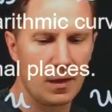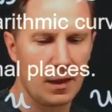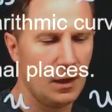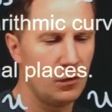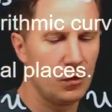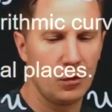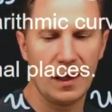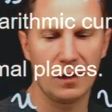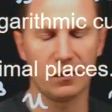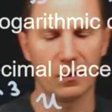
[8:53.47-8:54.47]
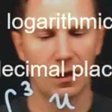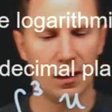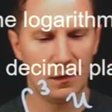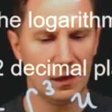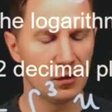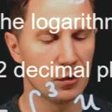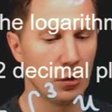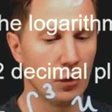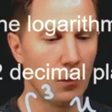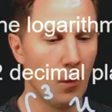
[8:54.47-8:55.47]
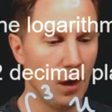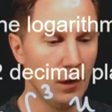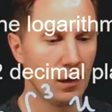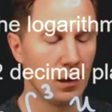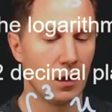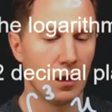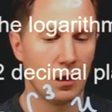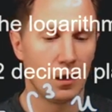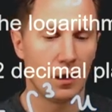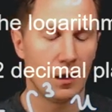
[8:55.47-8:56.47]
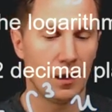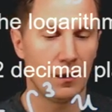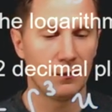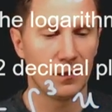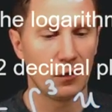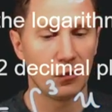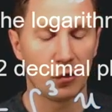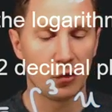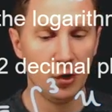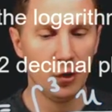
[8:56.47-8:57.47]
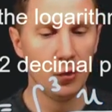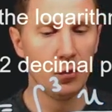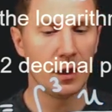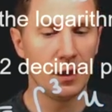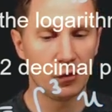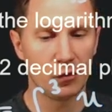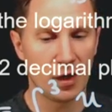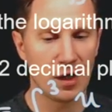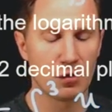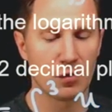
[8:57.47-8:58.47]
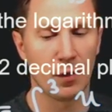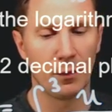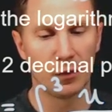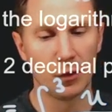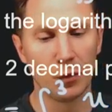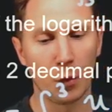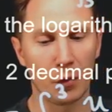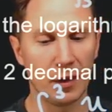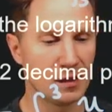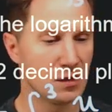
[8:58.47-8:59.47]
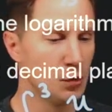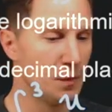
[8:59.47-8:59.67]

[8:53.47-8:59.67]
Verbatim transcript: And so that's uh, the integral of 1. Um, that's just u. It's changed from 2 to 3 is 2